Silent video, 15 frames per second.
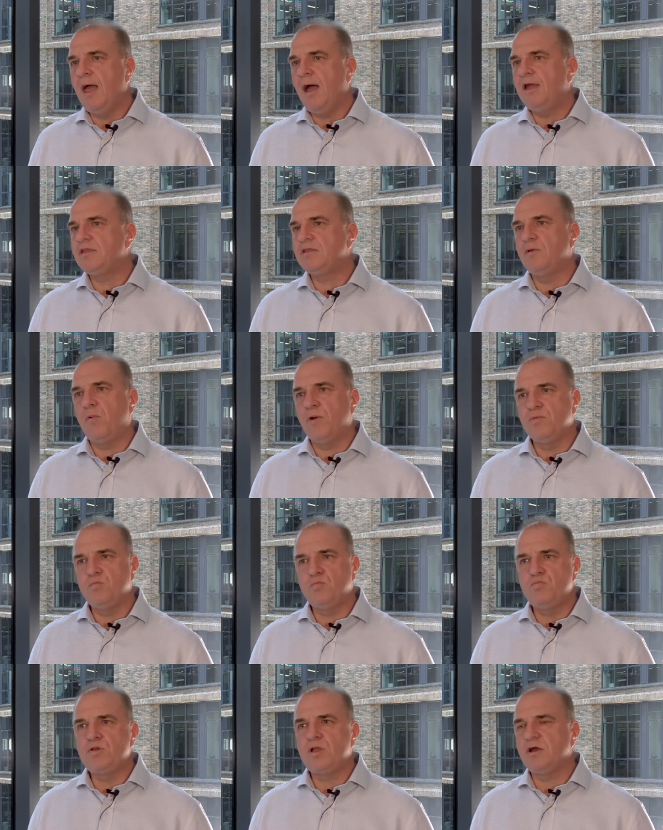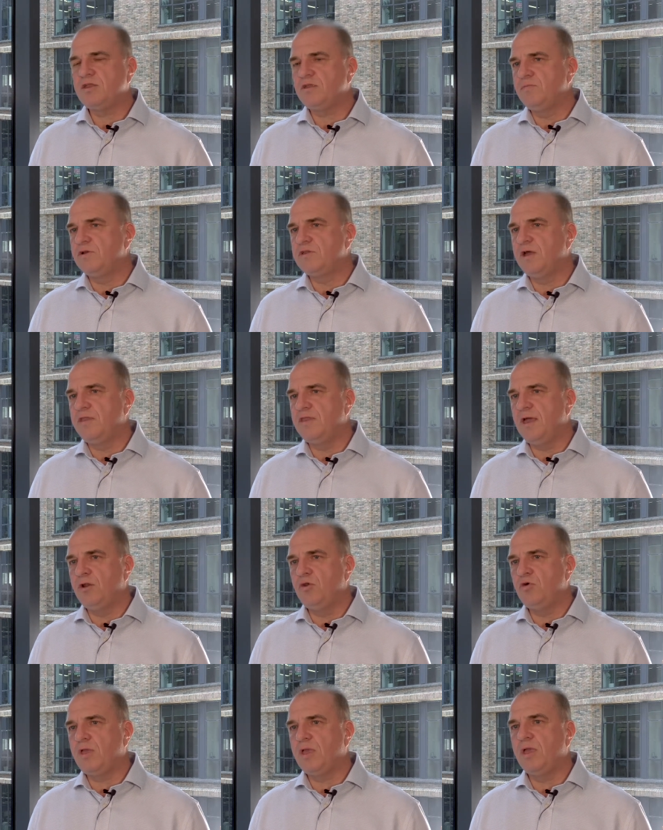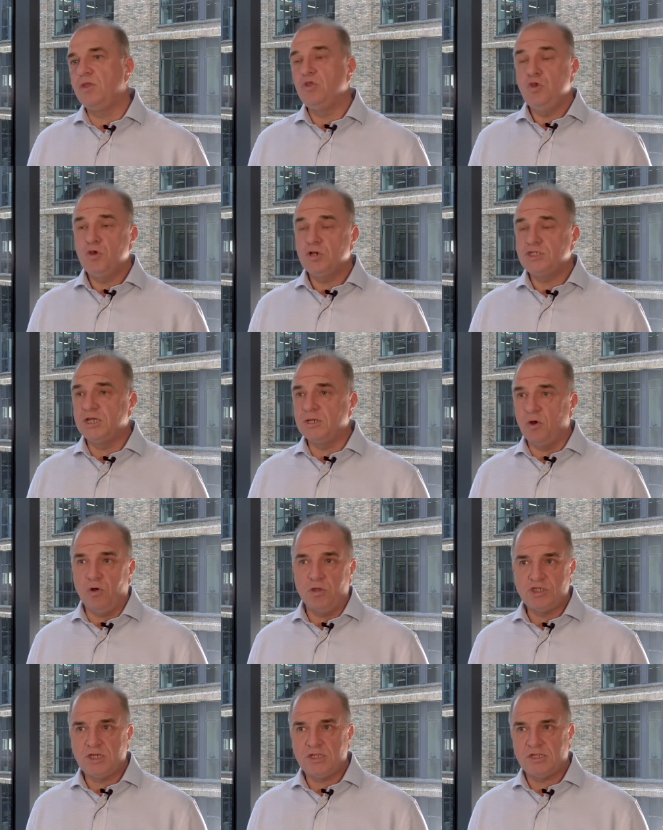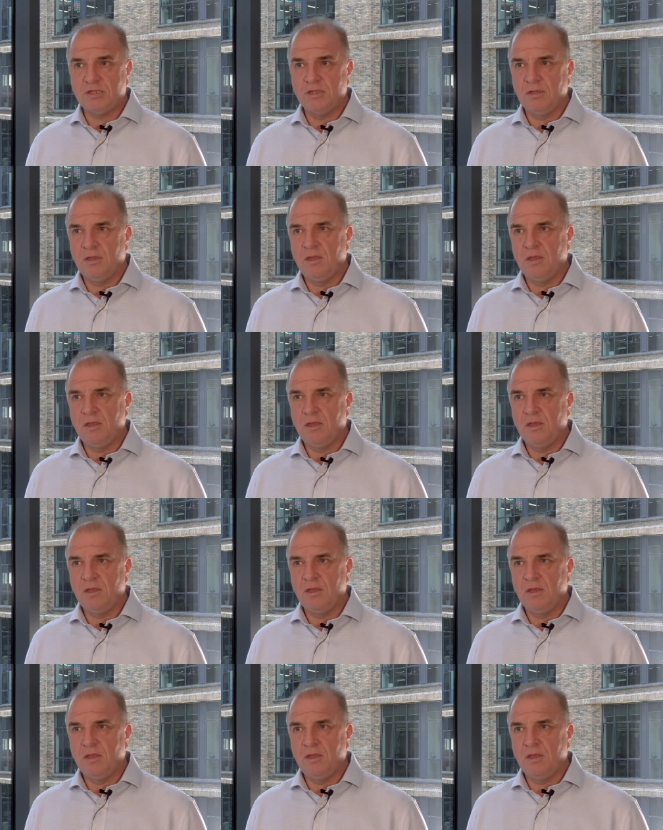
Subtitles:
I say when customers are then looking at newer technologies,